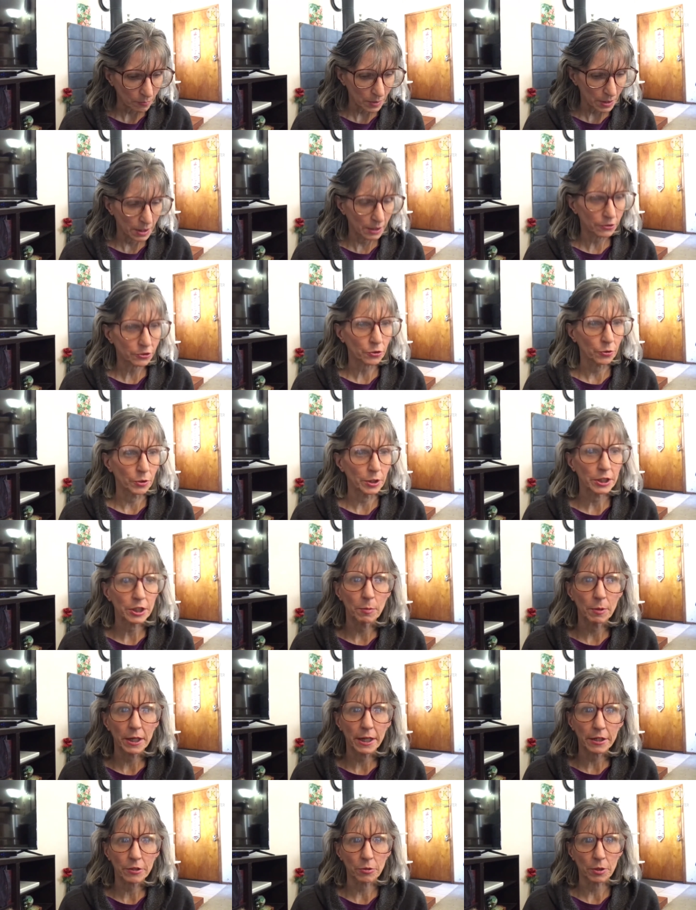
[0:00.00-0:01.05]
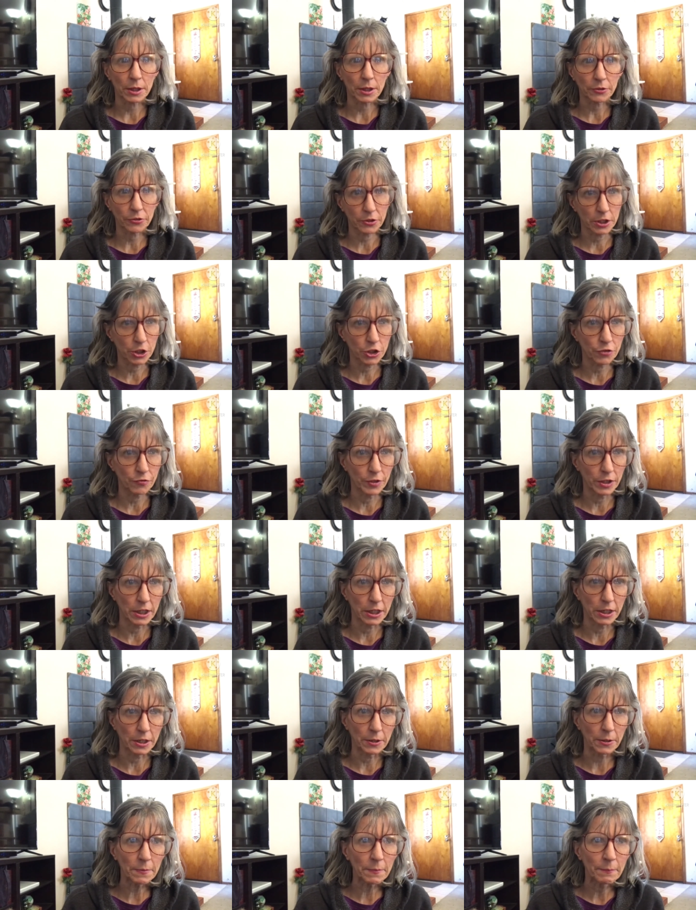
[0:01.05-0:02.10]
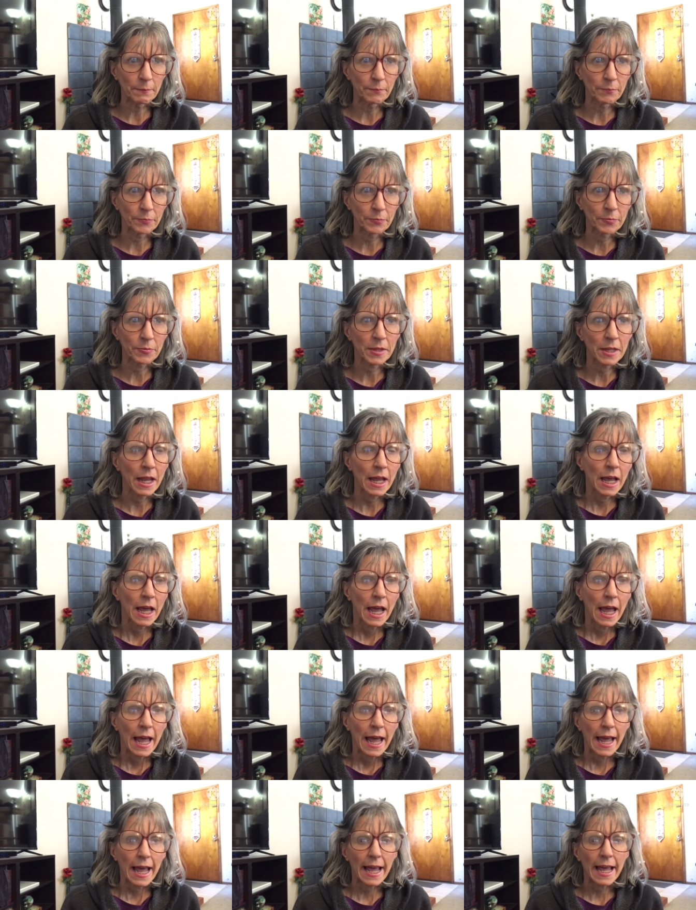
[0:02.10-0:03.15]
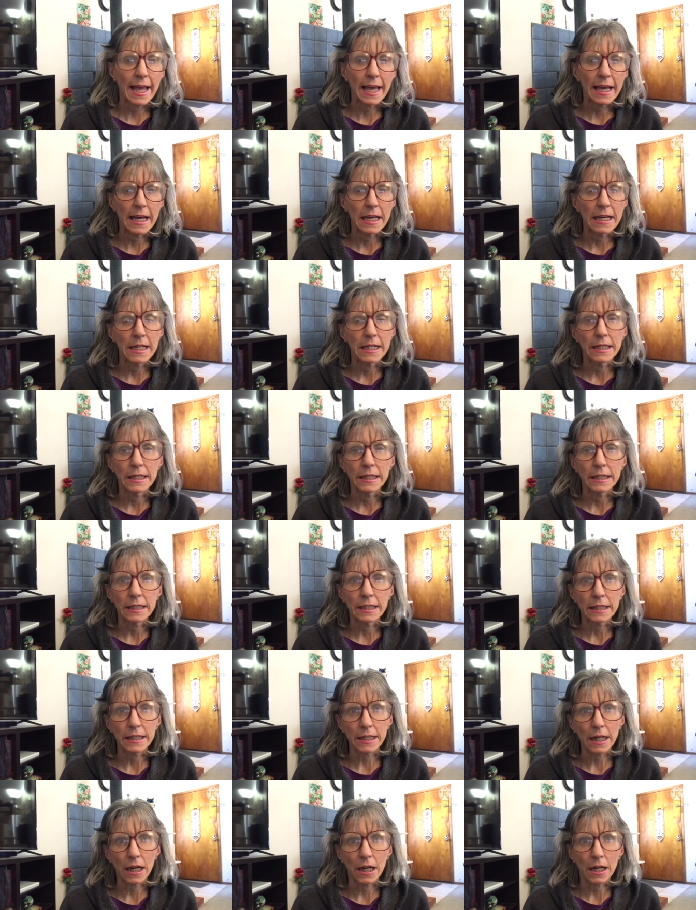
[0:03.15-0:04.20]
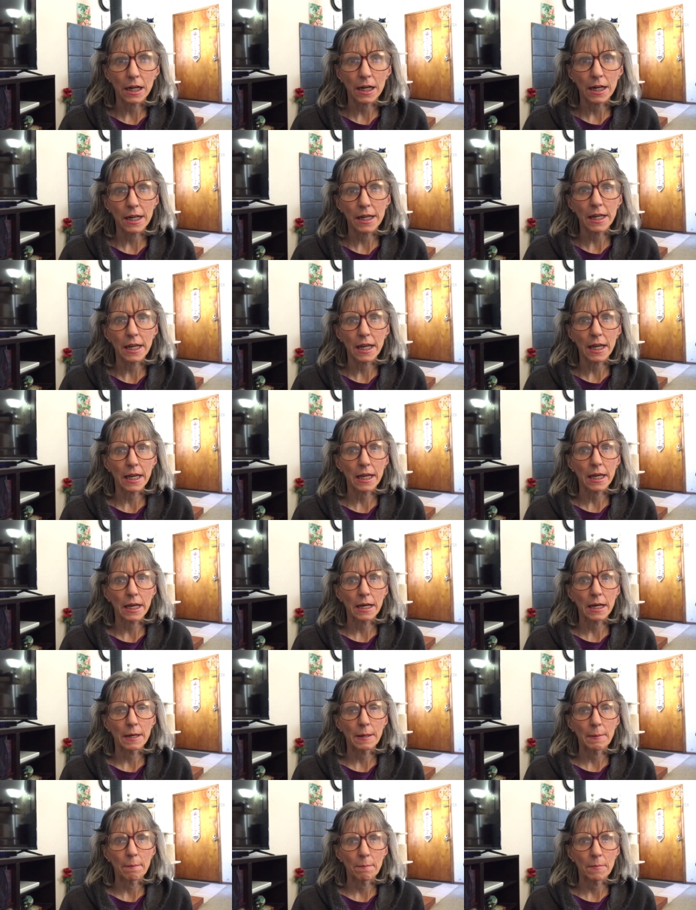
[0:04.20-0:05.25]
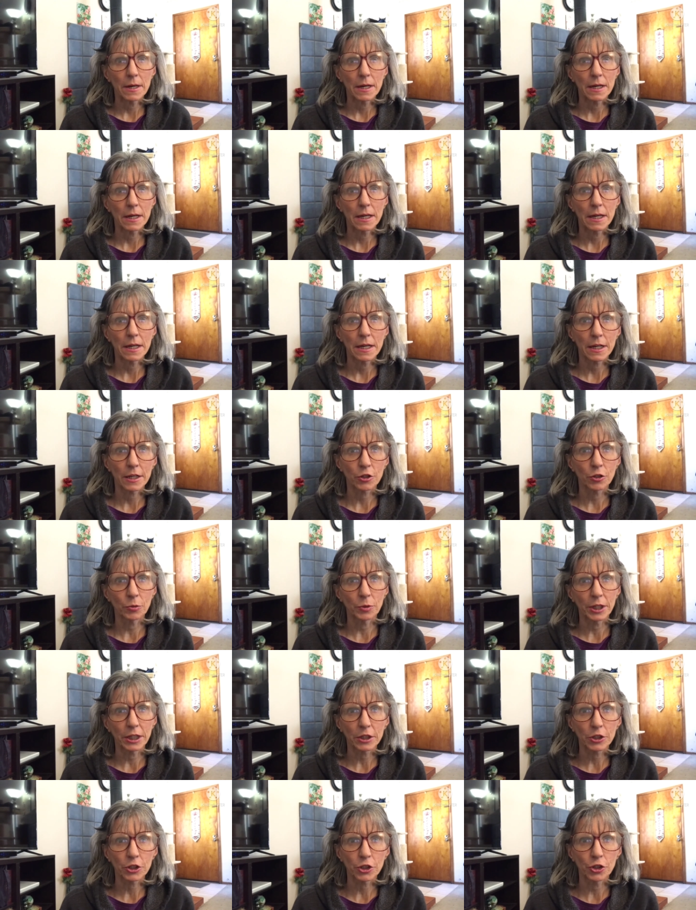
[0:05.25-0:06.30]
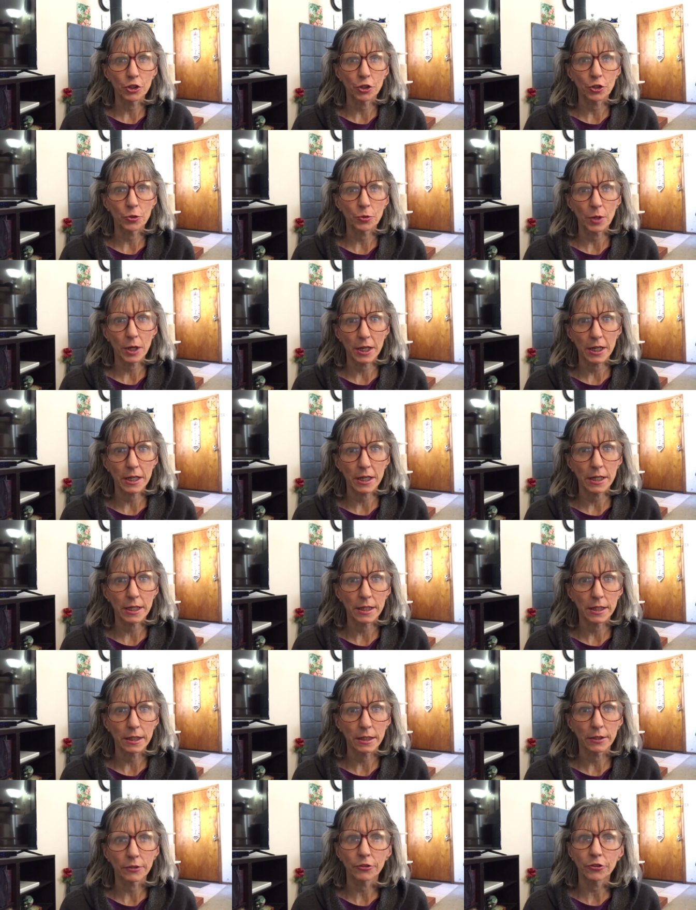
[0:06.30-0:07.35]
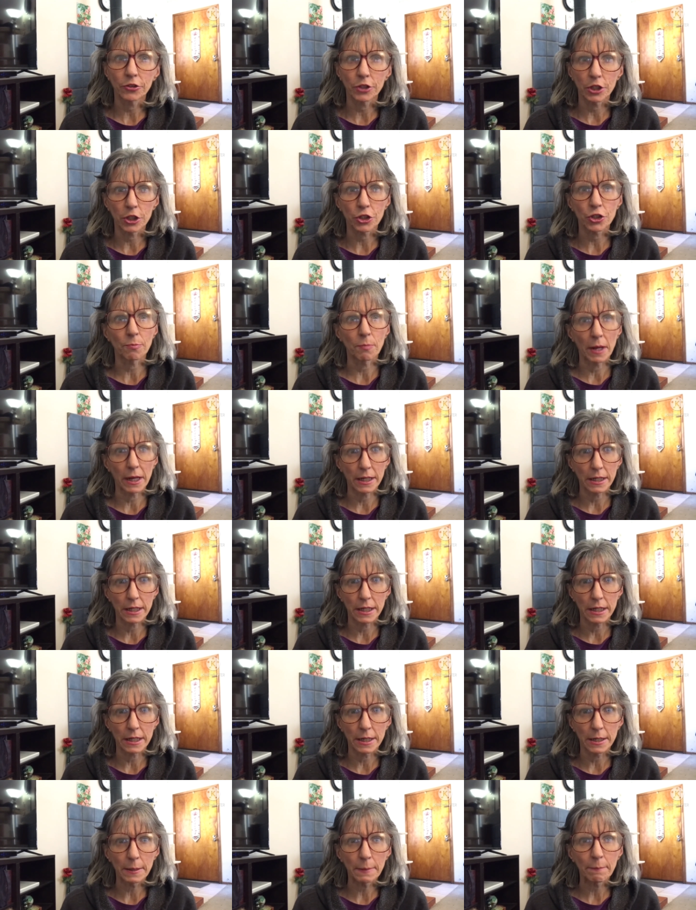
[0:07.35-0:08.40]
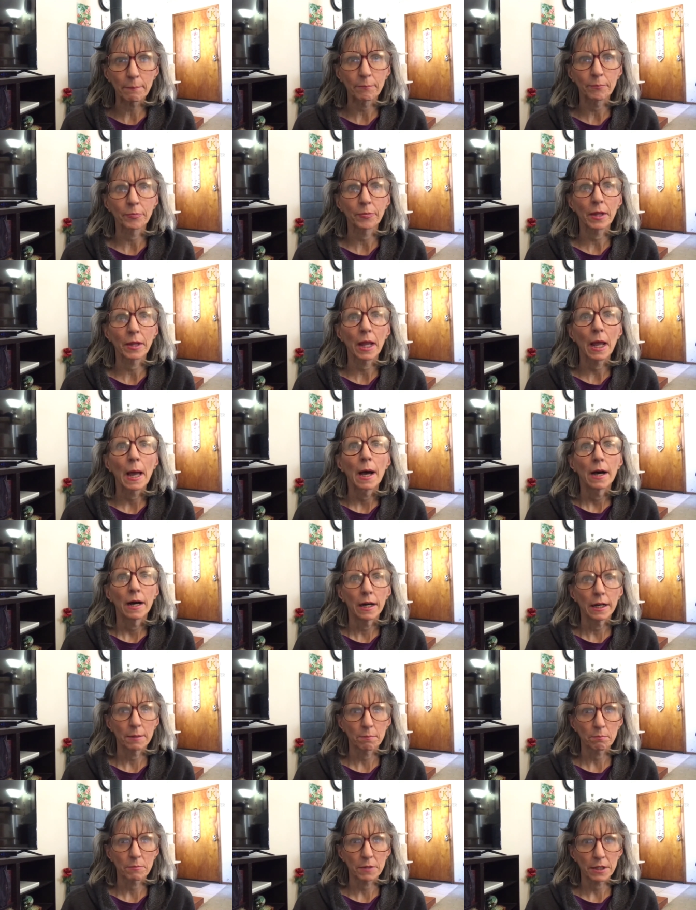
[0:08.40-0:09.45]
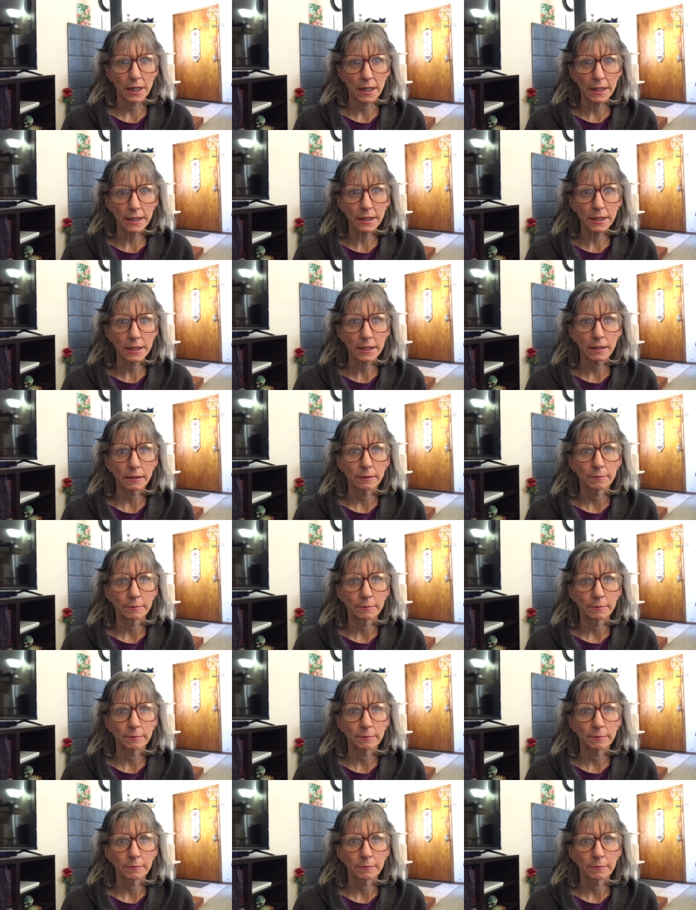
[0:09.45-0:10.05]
is going to be a cross stitch video, and I am going to do a Stitch-Maynia update